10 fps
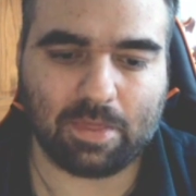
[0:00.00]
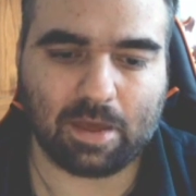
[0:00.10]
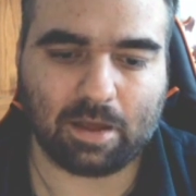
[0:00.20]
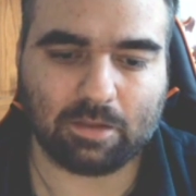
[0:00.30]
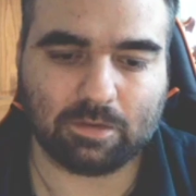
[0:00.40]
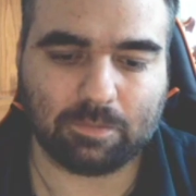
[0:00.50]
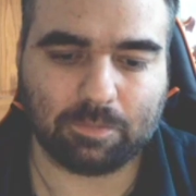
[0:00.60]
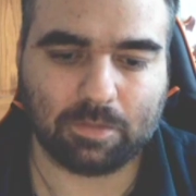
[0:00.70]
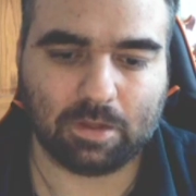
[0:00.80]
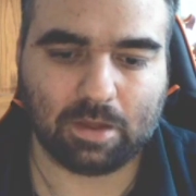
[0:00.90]
that.
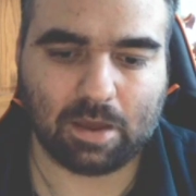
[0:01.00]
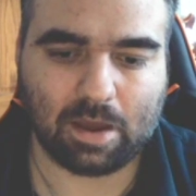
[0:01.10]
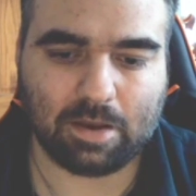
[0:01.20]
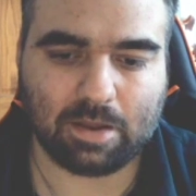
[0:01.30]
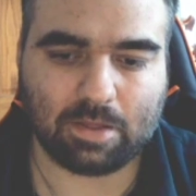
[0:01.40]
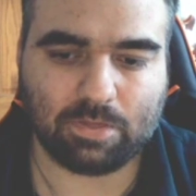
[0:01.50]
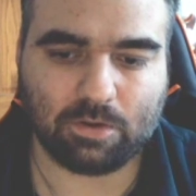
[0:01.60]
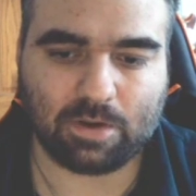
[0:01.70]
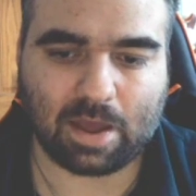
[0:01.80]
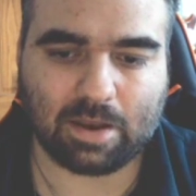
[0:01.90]
And yet
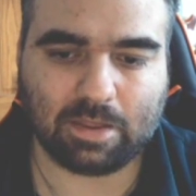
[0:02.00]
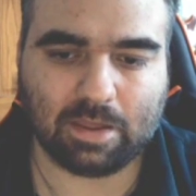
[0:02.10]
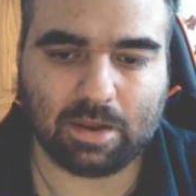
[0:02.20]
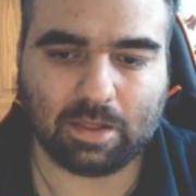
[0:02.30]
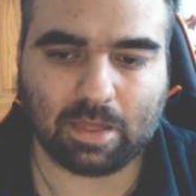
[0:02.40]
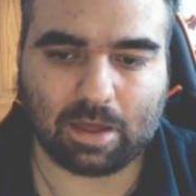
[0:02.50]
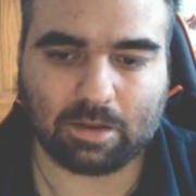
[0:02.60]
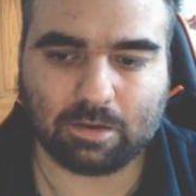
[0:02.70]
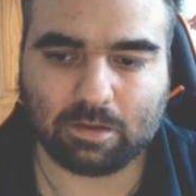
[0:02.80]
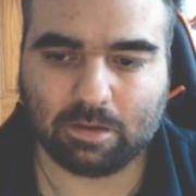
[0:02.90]
they're not getting
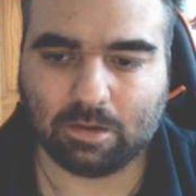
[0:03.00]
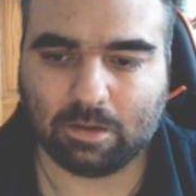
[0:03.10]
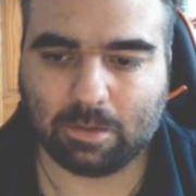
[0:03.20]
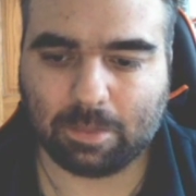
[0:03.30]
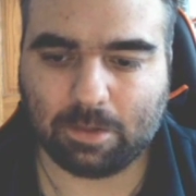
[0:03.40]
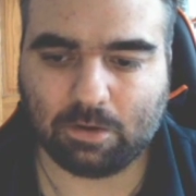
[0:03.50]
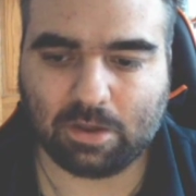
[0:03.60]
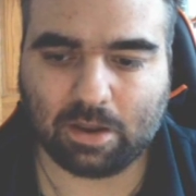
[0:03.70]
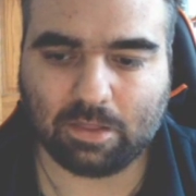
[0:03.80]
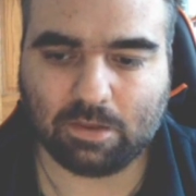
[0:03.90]
that. They're
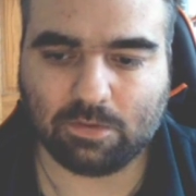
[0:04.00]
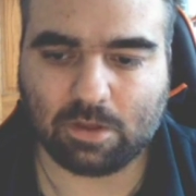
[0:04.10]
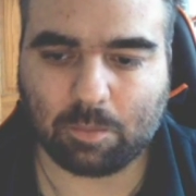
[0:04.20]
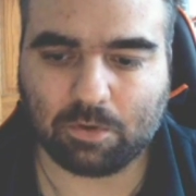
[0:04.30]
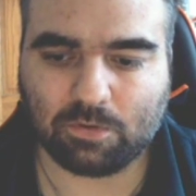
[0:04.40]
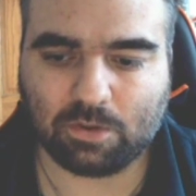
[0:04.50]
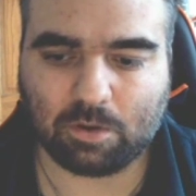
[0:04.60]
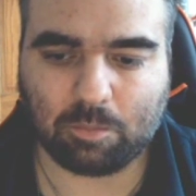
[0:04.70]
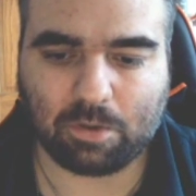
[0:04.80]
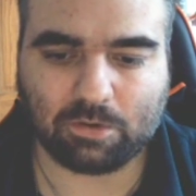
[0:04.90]
getting these numbers that
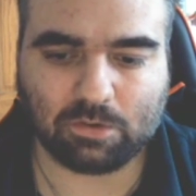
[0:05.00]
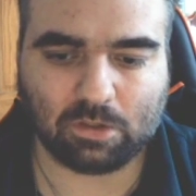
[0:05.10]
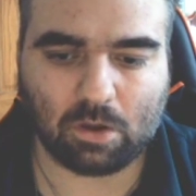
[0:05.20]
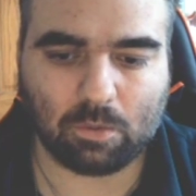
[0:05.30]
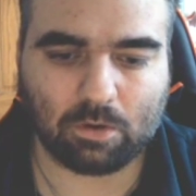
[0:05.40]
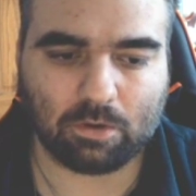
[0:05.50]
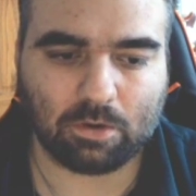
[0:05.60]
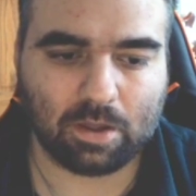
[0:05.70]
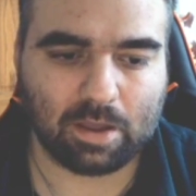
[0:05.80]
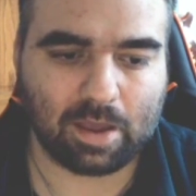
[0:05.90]
are much lower,
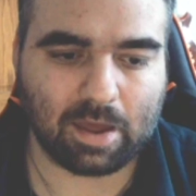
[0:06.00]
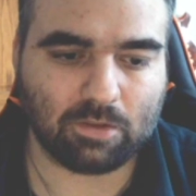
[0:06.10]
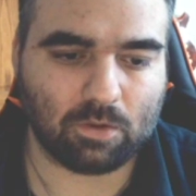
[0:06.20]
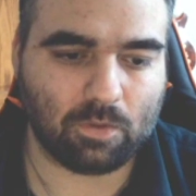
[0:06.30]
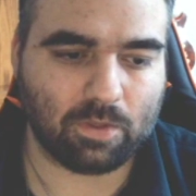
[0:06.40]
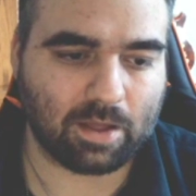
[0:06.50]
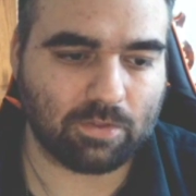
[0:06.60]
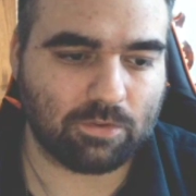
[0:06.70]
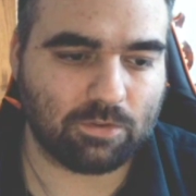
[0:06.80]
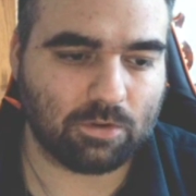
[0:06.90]
and it's only
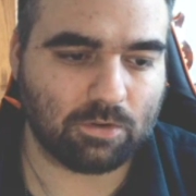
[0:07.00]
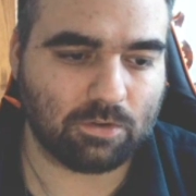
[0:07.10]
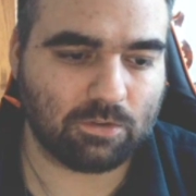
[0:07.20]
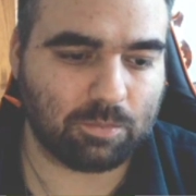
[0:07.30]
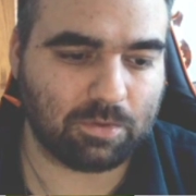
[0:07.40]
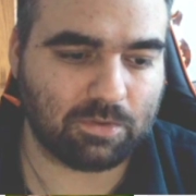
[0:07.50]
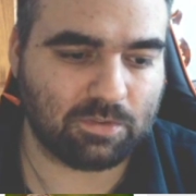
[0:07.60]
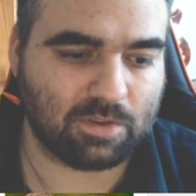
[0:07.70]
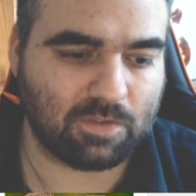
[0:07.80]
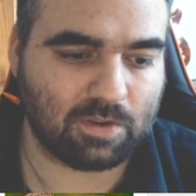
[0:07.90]
on certain
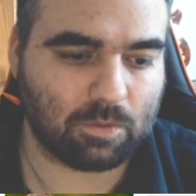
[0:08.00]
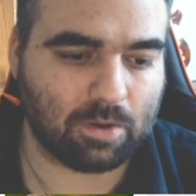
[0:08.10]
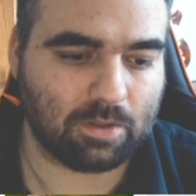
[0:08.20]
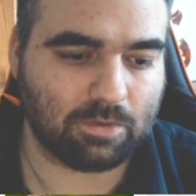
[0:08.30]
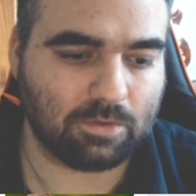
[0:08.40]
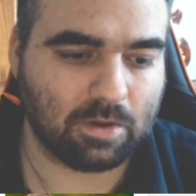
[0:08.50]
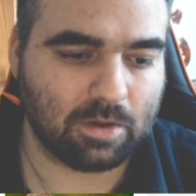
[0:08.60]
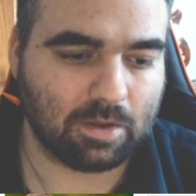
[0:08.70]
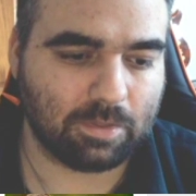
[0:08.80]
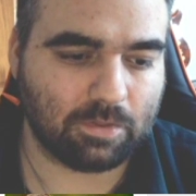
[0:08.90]
specific ones
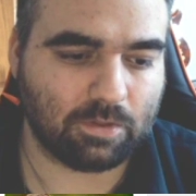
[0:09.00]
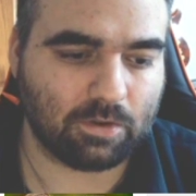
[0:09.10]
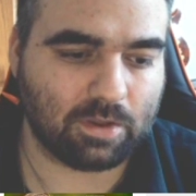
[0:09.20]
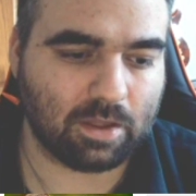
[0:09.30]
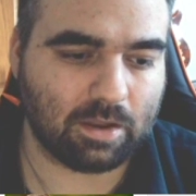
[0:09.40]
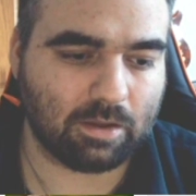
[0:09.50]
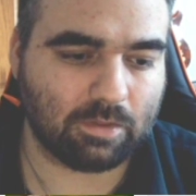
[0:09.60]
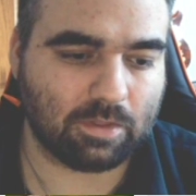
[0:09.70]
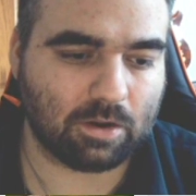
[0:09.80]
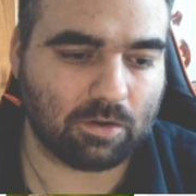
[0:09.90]
that they're
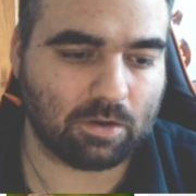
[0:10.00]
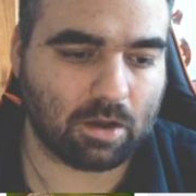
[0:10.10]
getting that